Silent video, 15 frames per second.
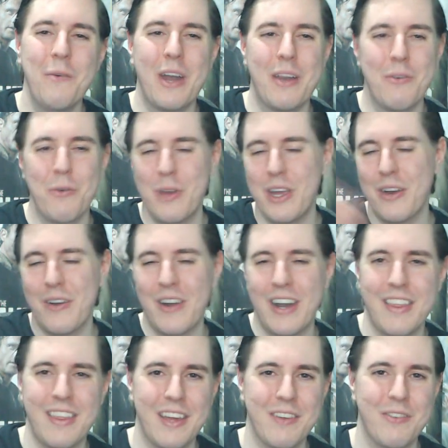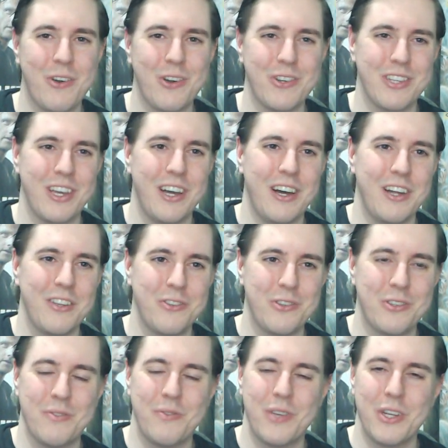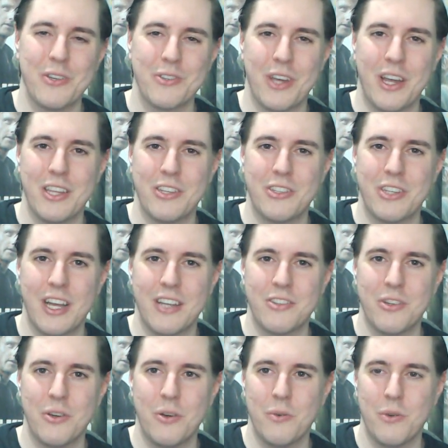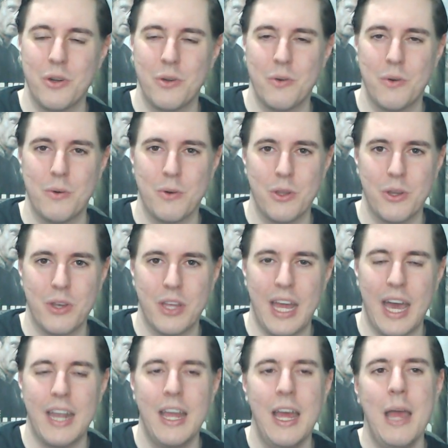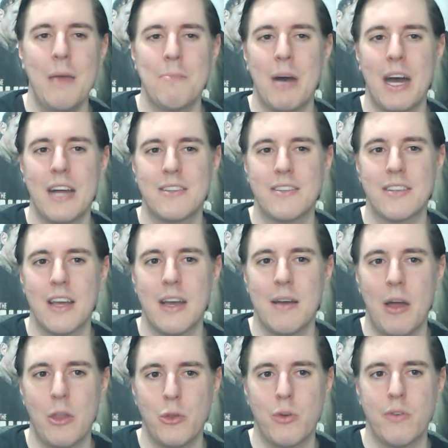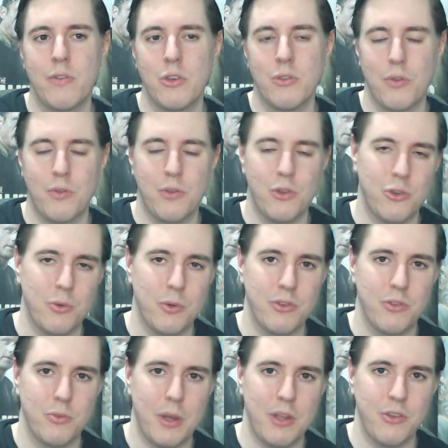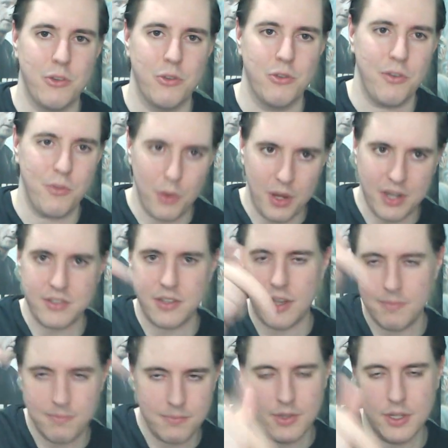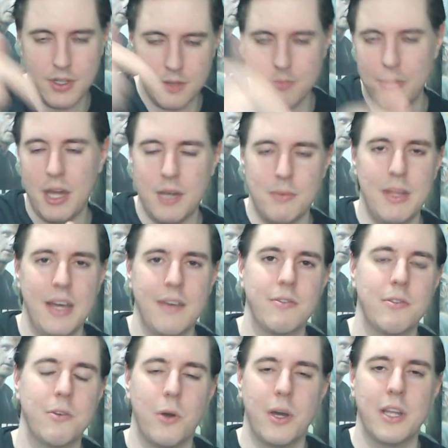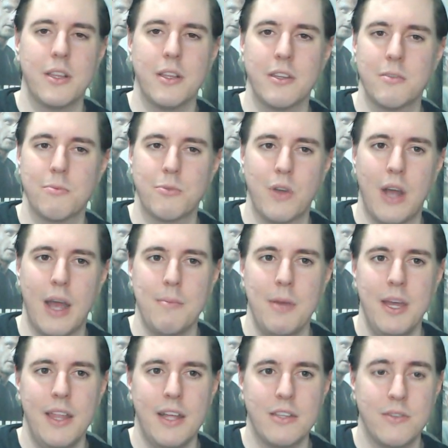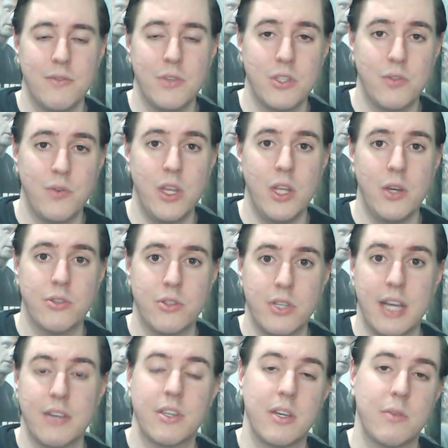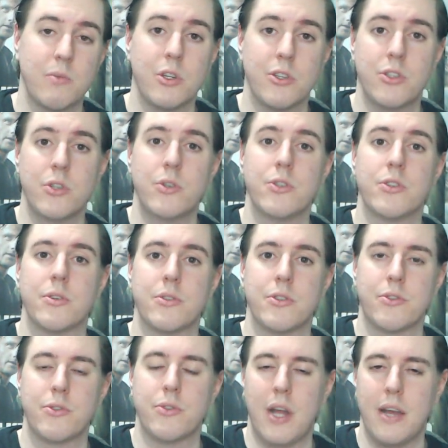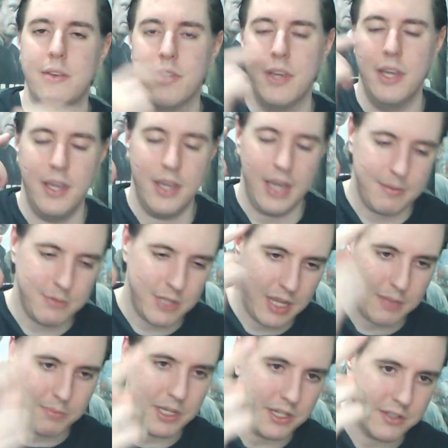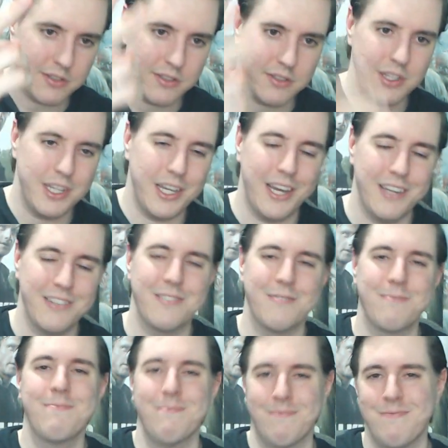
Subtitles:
whenever we hear anything, of course, I'll do some videos on it, let you guys know what we're looking at. But I'll do reviews for future ones as well, too. So if you want to sub, bottom left, go ahead and click subscribe. That's it for this video. See you guys again real soon. As always, it's Trev. I'm saying peace. See you guys.